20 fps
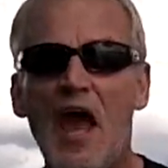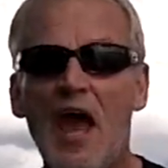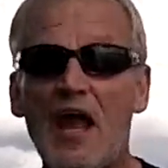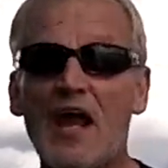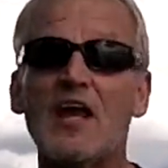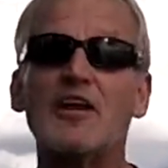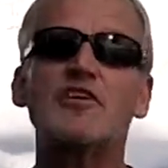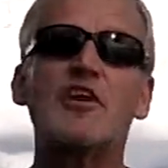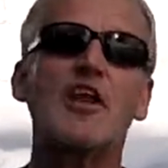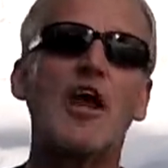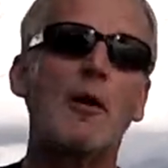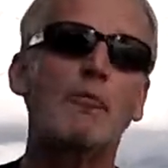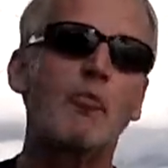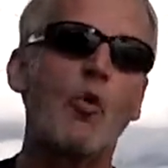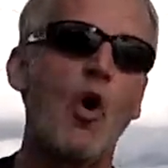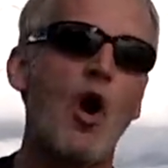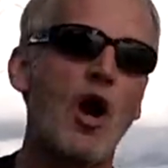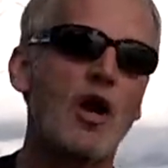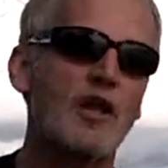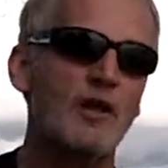I ended up
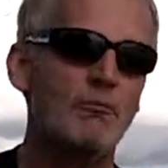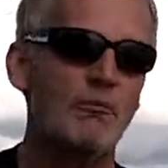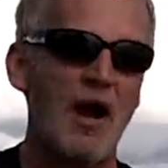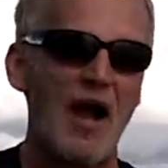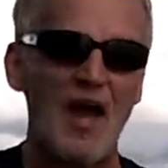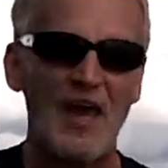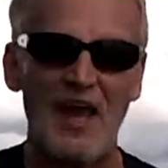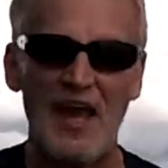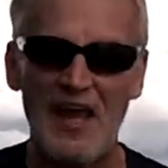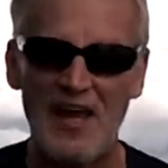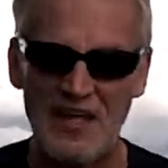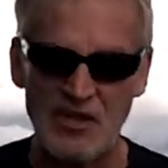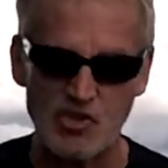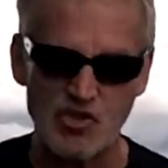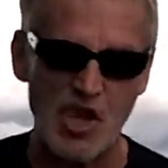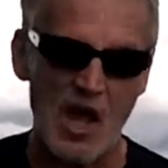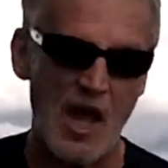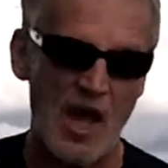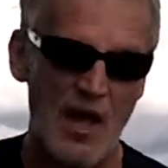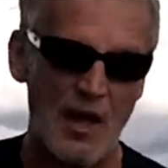walking by 8
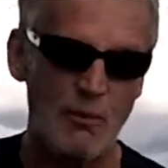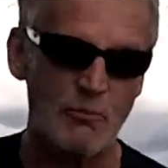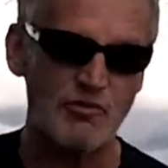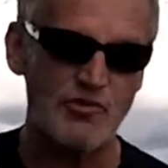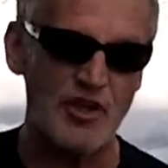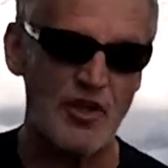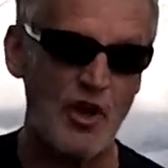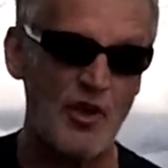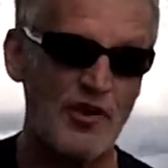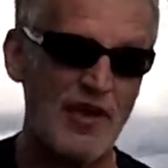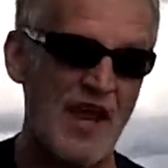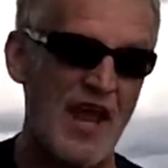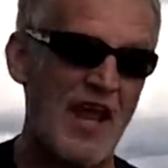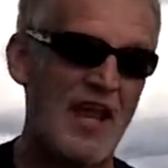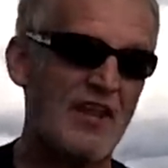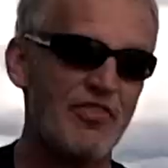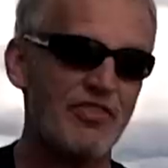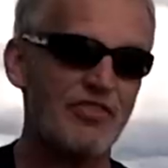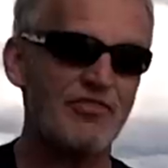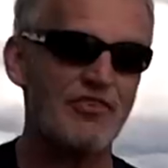times, and on the
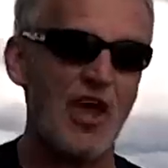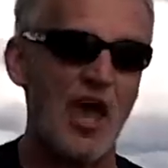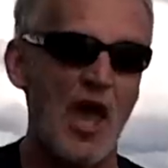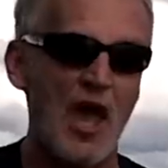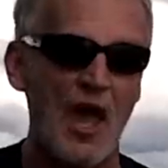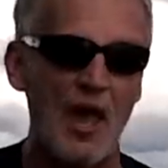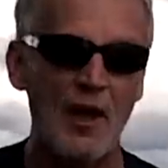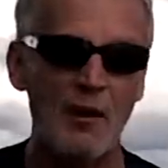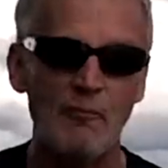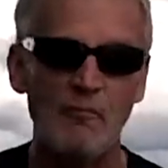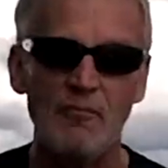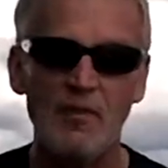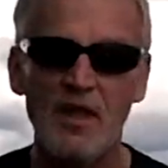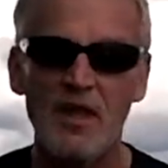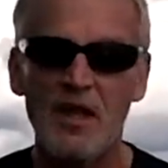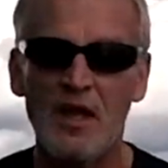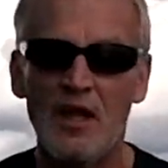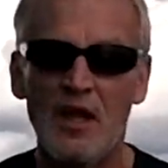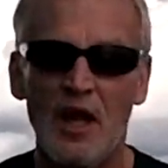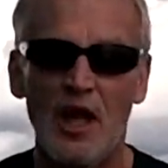8th time,
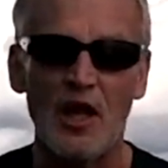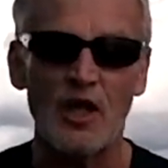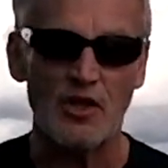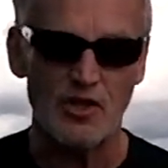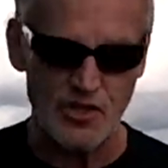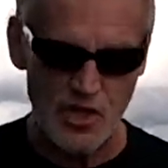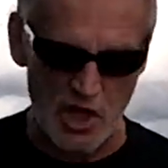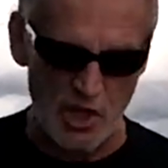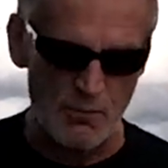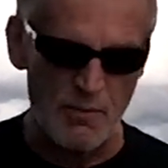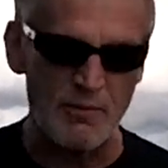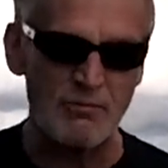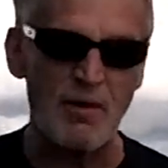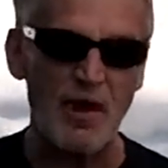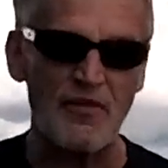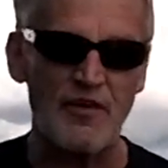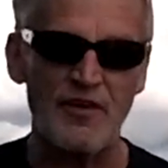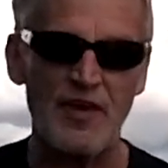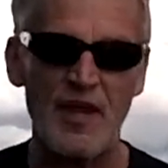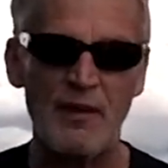a gentleman
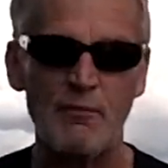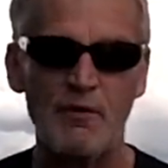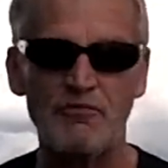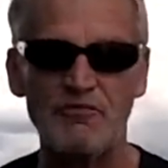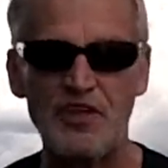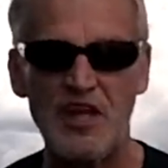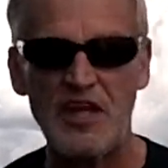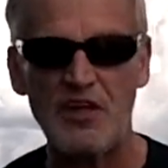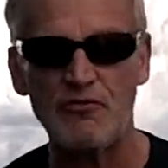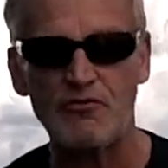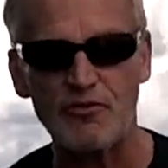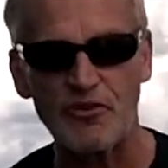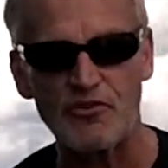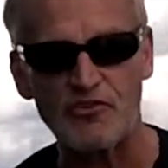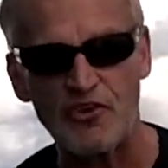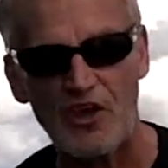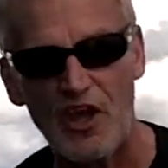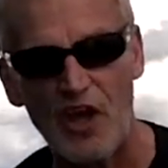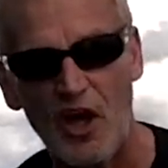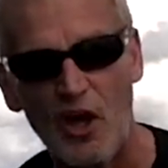by the name of Dean
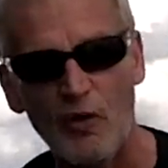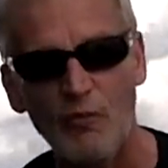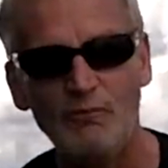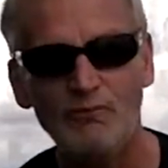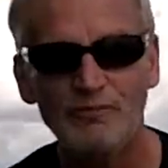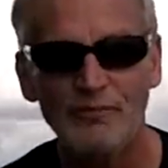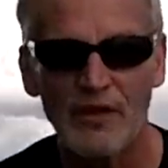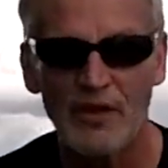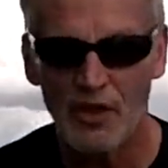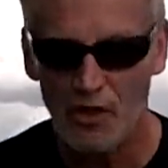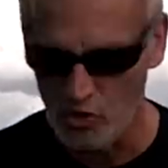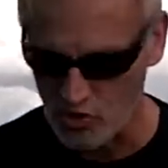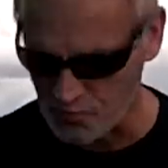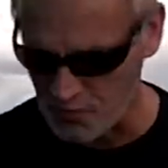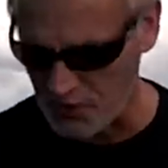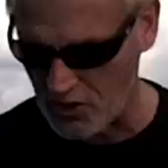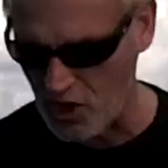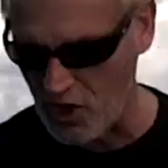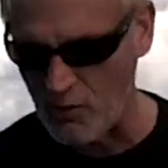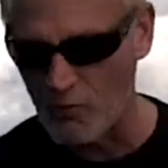Feazell, who's
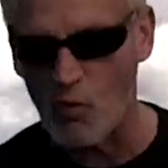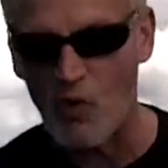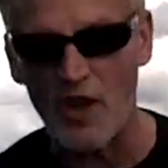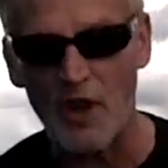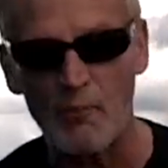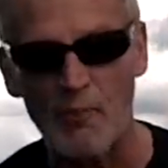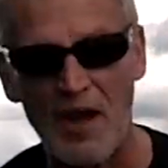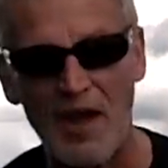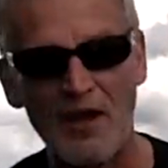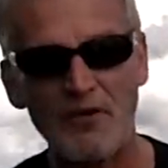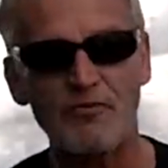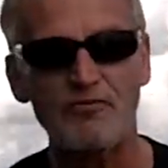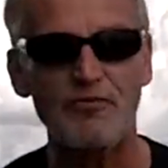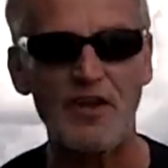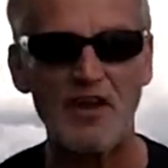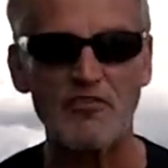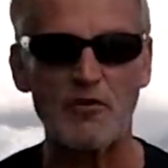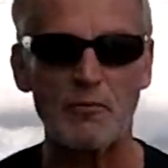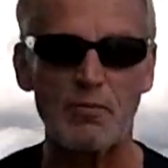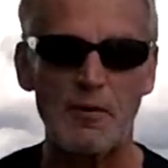become one of my
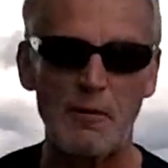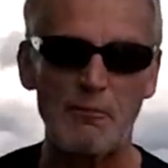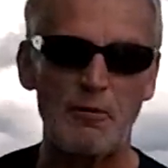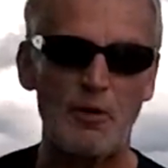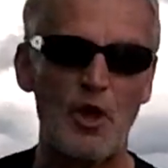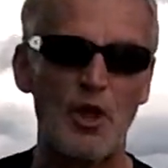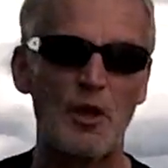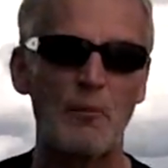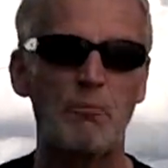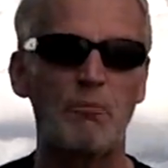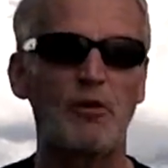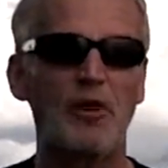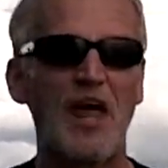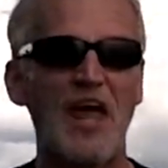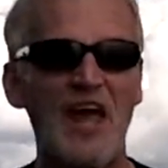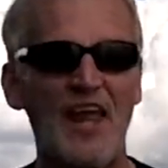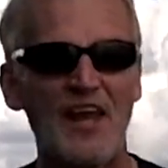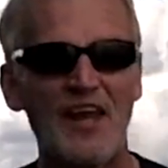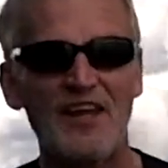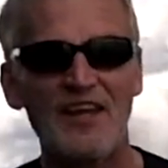favorite people on the
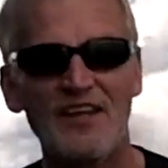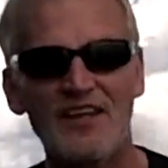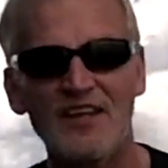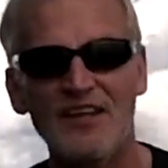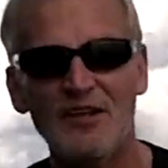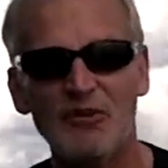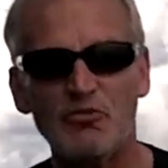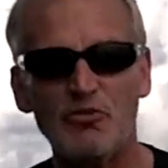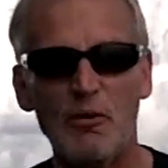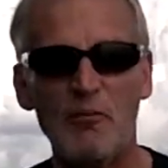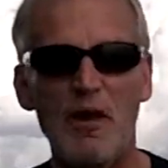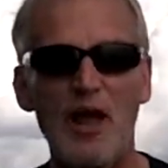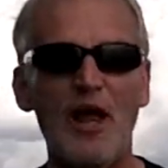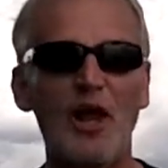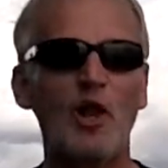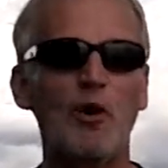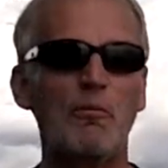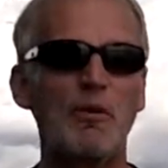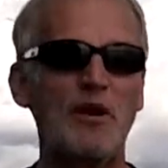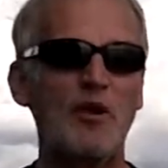planet, from
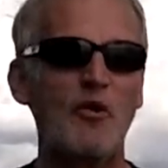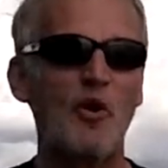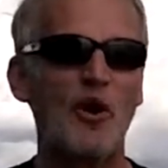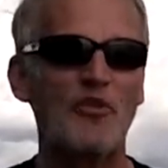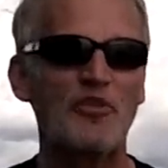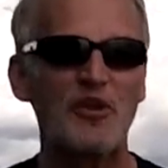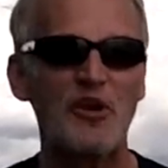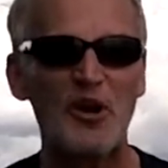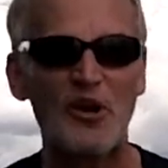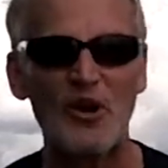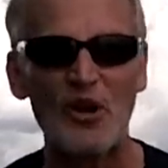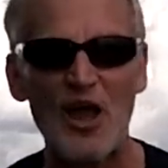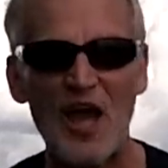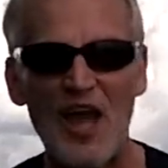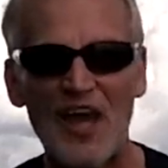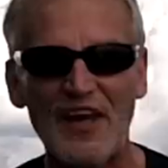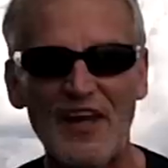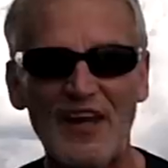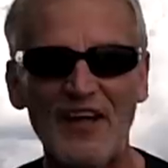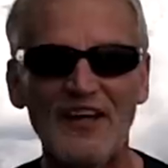Ellerbe, North
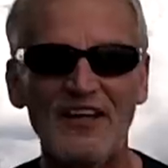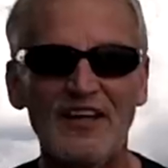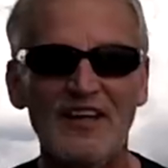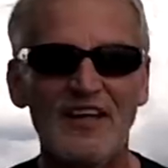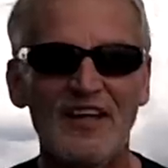Carolina.